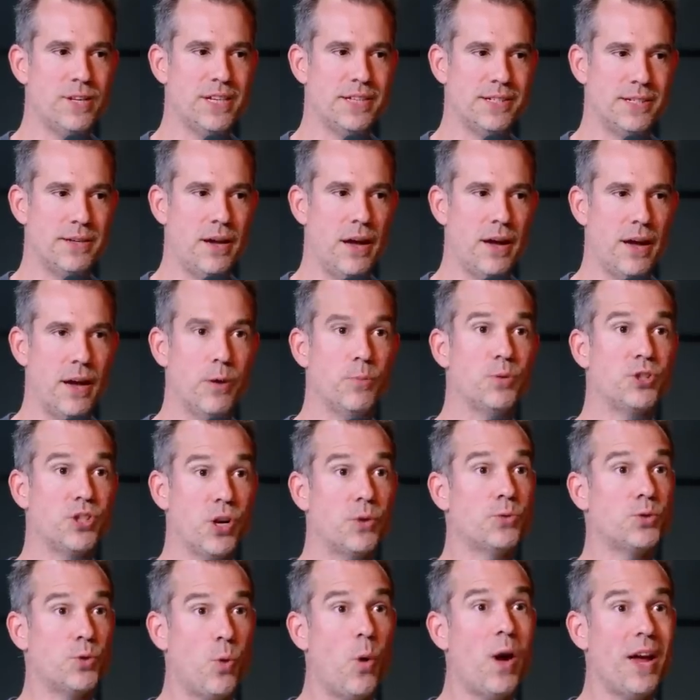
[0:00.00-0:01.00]
this diet, which
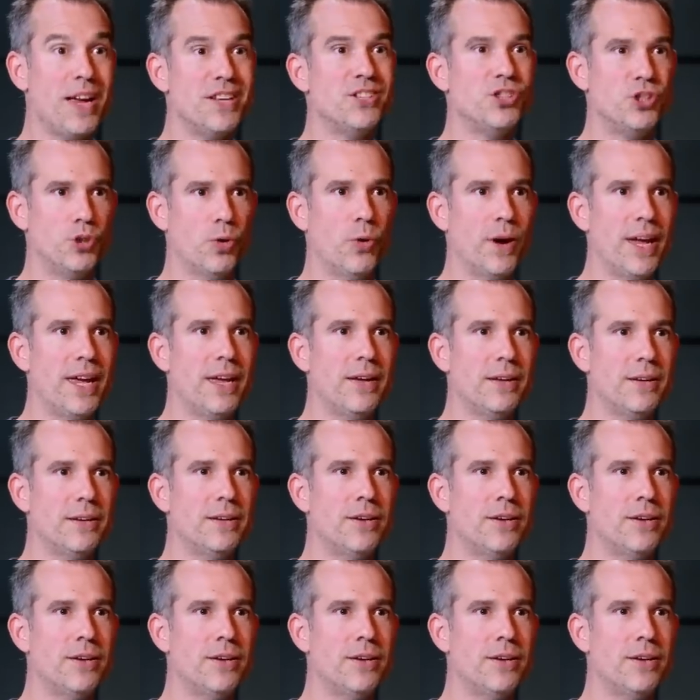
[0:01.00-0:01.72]
I was quite enjoying,